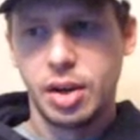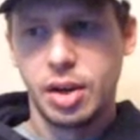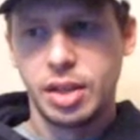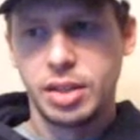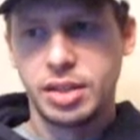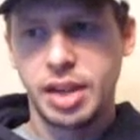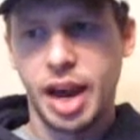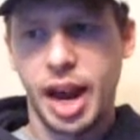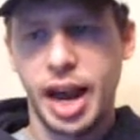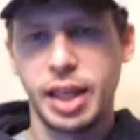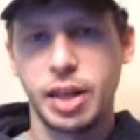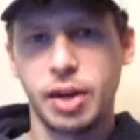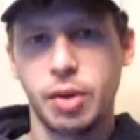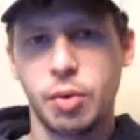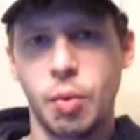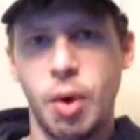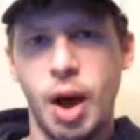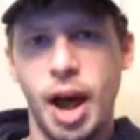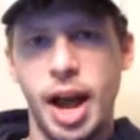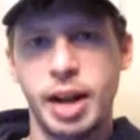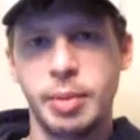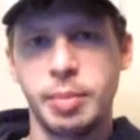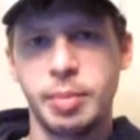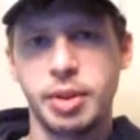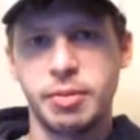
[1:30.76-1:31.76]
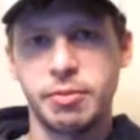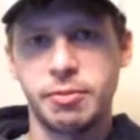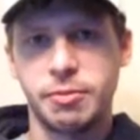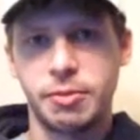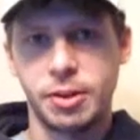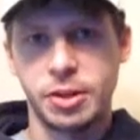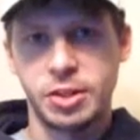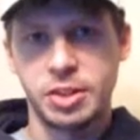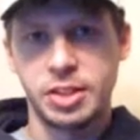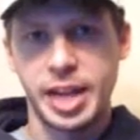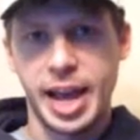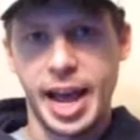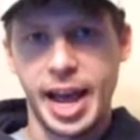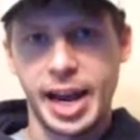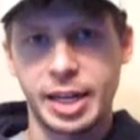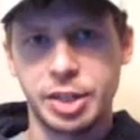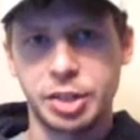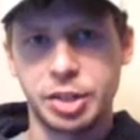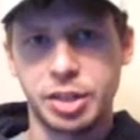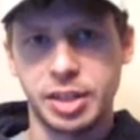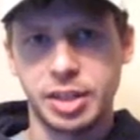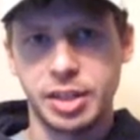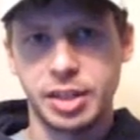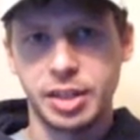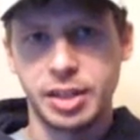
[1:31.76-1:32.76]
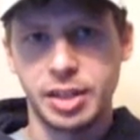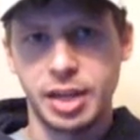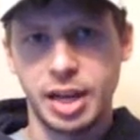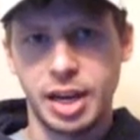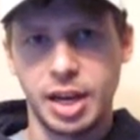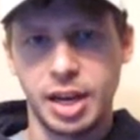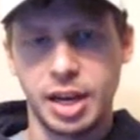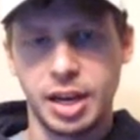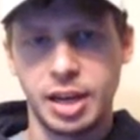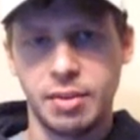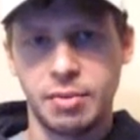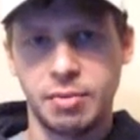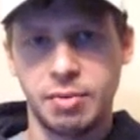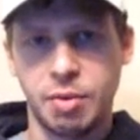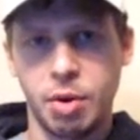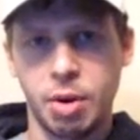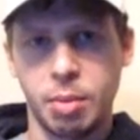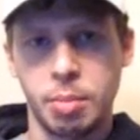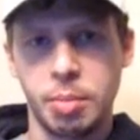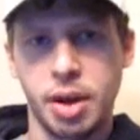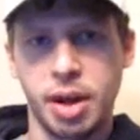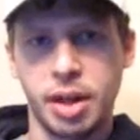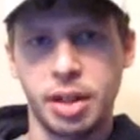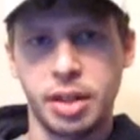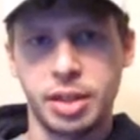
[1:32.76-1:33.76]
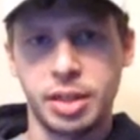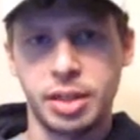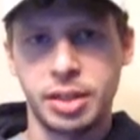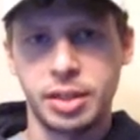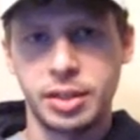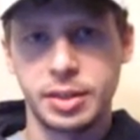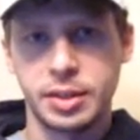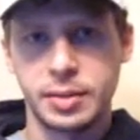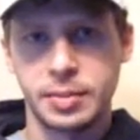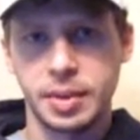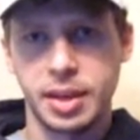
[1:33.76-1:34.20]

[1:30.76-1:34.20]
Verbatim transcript: Tyler Wideman, first action uh, for Butler.